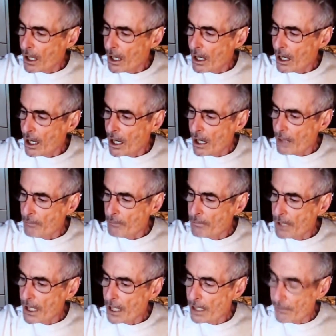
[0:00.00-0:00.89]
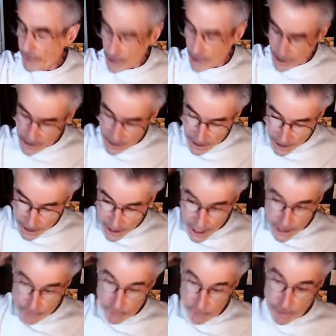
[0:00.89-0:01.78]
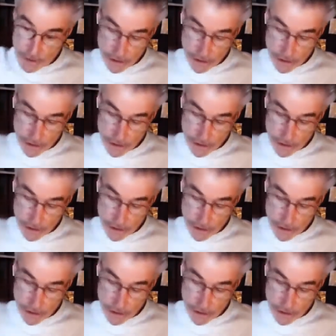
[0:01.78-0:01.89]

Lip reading: Had a very successful